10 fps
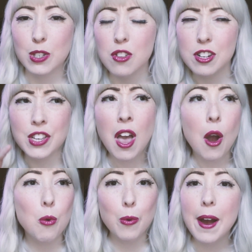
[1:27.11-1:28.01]
so there's
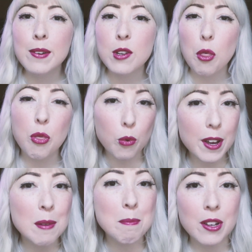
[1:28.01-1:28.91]
around
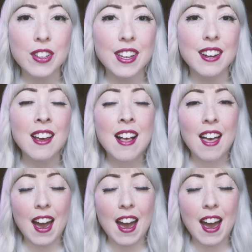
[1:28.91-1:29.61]
3 million